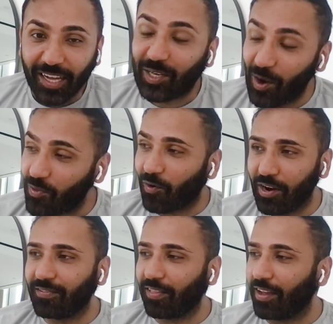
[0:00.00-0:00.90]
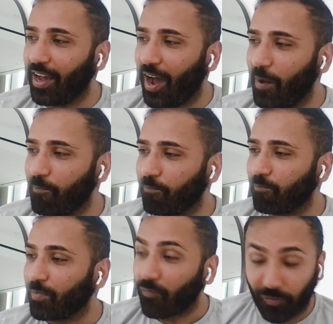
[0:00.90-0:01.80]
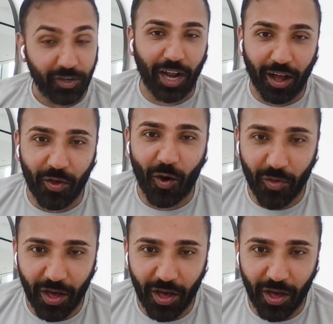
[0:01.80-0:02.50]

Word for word: you know there is like um first uh, the,